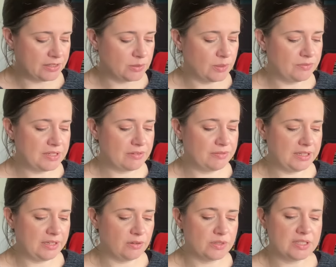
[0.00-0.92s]
So I've
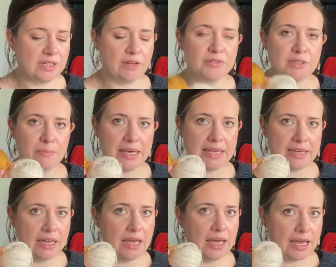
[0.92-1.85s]
definitely got enough to
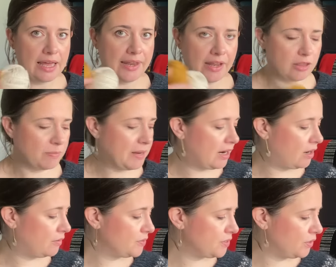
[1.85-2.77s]
make another
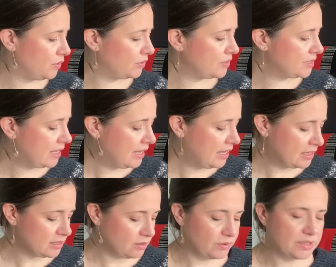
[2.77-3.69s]
pair of socks,
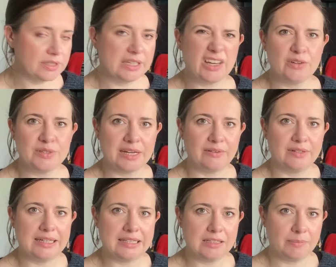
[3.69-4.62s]
as long as I go down a
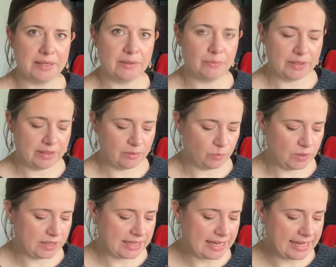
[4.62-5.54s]
little bit
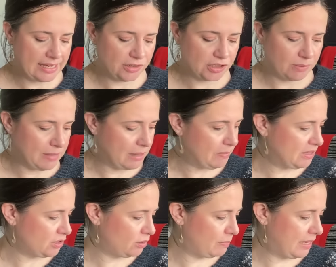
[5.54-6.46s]
with the gauge and maybe
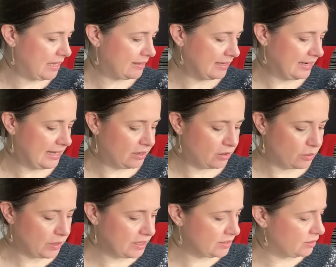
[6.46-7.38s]
don't make the leg
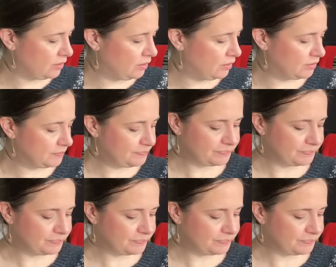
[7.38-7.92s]
quite so long.